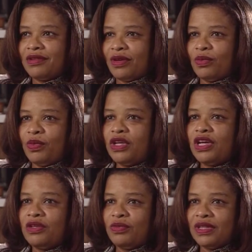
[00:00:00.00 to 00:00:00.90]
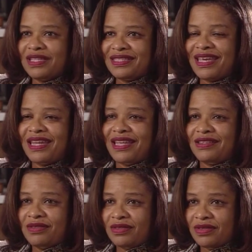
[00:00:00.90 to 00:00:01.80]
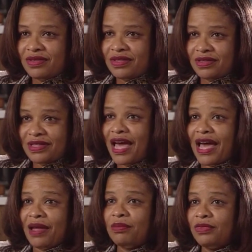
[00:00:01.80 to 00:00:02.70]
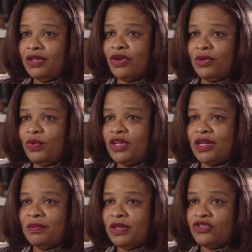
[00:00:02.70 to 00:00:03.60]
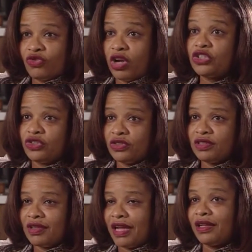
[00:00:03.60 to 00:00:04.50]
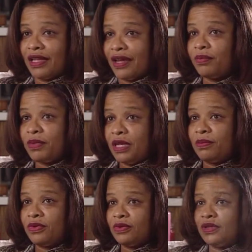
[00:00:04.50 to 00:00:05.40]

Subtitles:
we couldn't really set a time, you know, we couldn't be structured like a lot of people.